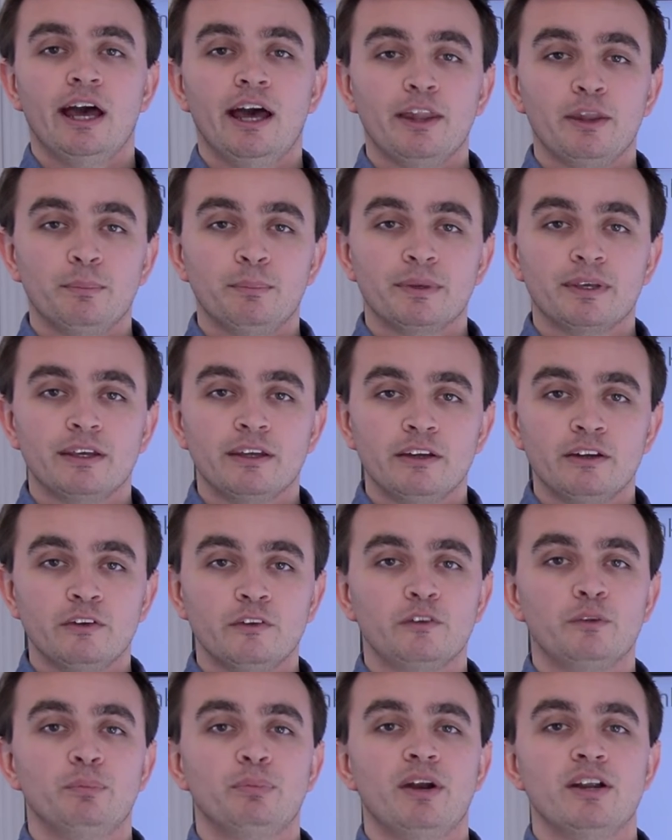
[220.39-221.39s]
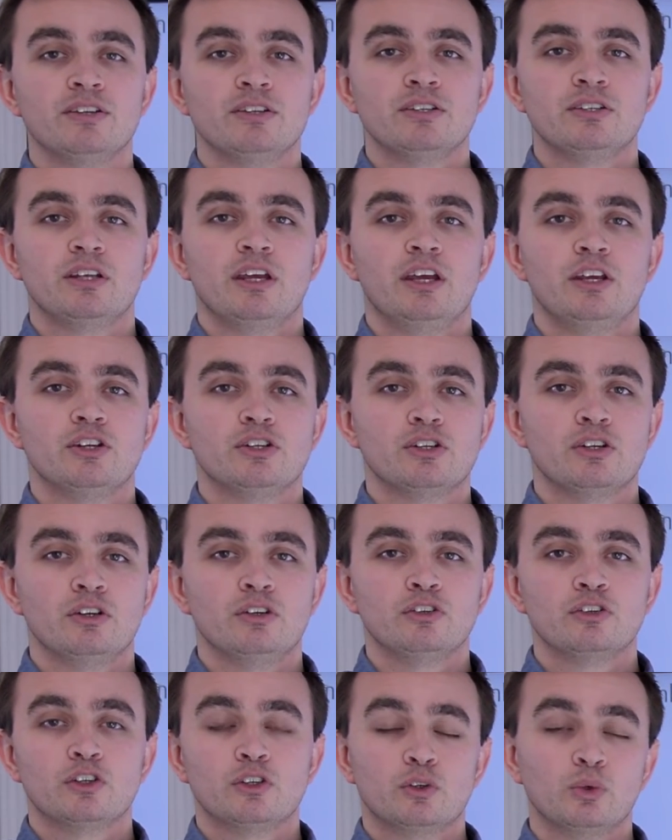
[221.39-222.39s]
at the beginning of the
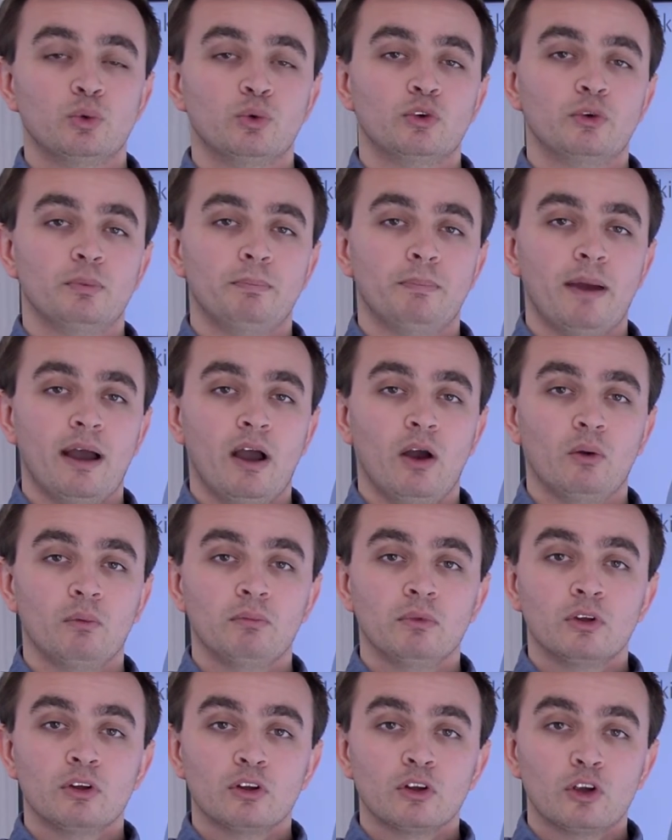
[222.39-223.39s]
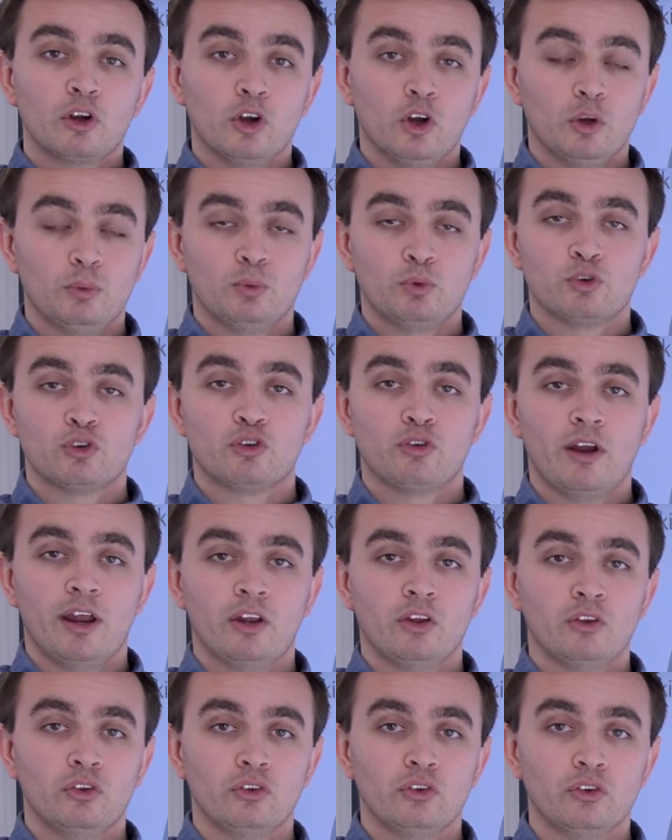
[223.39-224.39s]
presentation to talk about global
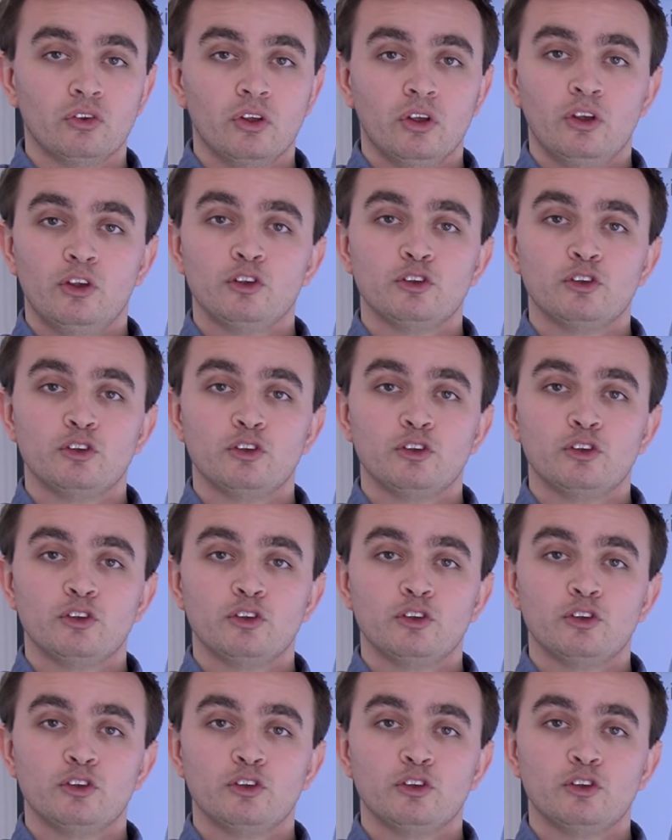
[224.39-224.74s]
trends,